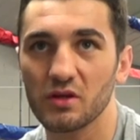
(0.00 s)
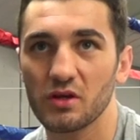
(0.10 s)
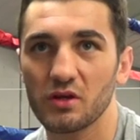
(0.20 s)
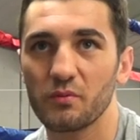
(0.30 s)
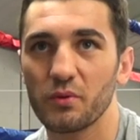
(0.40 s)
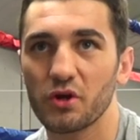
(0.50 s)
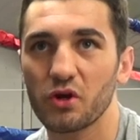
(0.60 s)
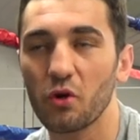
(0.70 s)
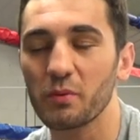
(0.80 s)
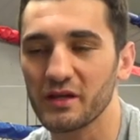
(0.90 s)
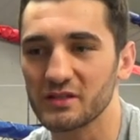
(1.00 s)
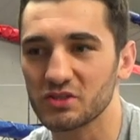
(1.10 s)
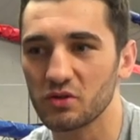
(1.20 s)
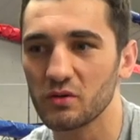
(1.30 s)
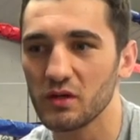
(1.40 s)
Bernard Hopkins.
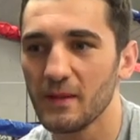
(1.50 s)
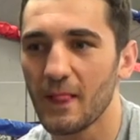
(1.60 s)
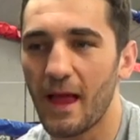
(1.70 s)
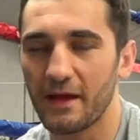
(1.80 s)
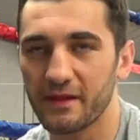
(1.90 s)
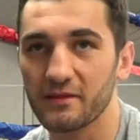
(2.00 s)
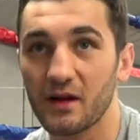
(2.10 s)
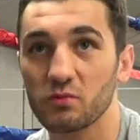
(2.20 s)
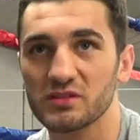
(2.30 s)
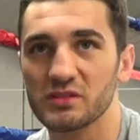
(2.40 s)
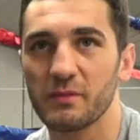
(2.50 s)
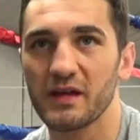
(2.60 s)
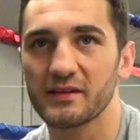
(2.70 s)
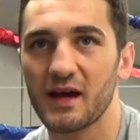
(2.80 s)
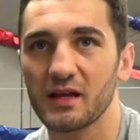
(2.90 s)
So I think that was his
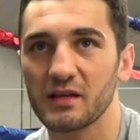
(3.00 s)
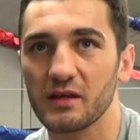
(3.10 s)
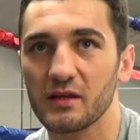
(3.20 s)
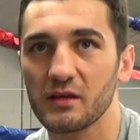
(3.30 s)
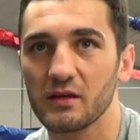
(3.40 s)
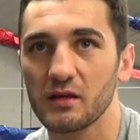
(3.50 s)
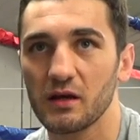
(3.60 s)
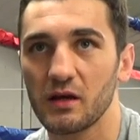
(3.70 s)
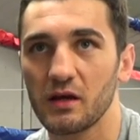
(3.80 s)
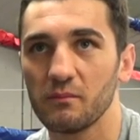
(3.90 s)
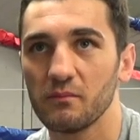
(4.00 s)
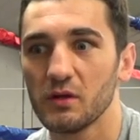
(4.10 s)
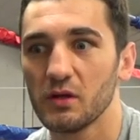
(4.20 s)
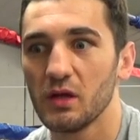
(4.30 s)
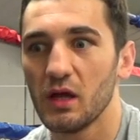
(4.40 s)
mentality.
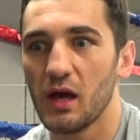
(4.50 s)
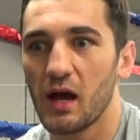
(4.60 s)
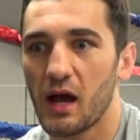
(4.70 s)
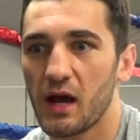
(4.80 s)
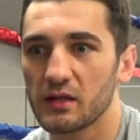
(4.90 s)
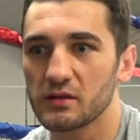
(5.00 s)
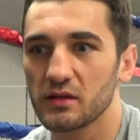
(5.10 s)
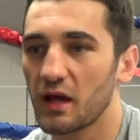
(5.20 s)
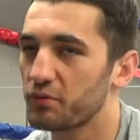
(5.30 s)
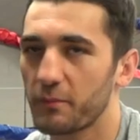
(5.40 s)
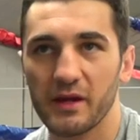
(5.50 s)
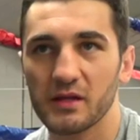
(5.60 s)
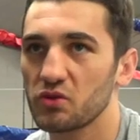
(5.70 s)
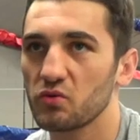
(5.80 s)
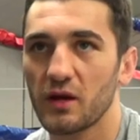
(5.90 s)
And I'm prepared
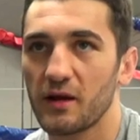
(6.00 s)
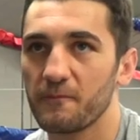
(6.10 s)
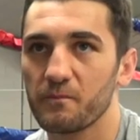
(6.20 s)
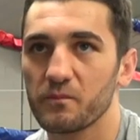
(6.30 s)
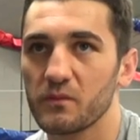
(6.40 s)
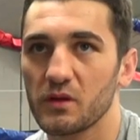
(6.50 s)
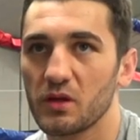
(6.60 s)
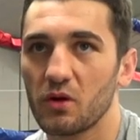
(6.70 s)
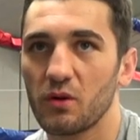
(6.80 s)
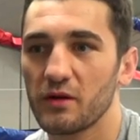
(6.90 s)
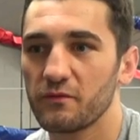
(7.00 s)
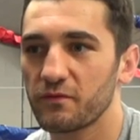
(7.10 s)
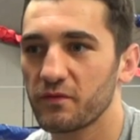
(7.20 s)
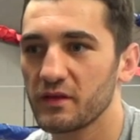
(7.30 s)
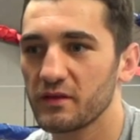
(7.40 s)
to do that.
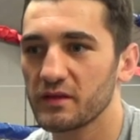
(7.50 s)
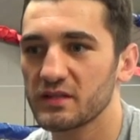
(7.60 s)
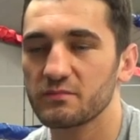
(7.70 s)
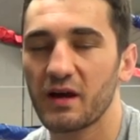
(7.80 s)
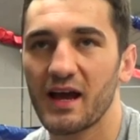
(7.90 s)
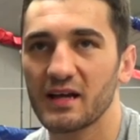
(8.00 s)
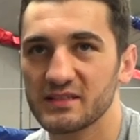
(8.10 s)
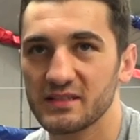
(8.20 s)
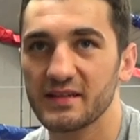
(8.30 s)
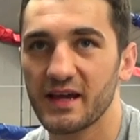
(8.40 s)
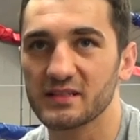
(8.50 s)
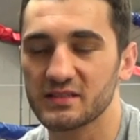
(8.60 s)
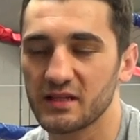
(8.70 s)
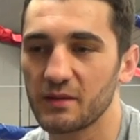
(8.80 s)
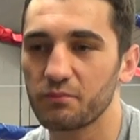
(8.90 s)
This is my acid
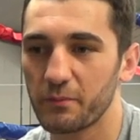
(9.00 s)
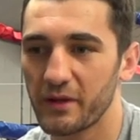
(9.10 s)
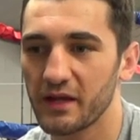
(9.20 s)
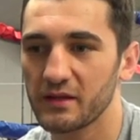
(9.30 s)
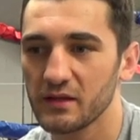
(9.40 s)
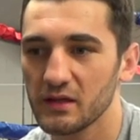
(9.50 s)
test, and I'm prepared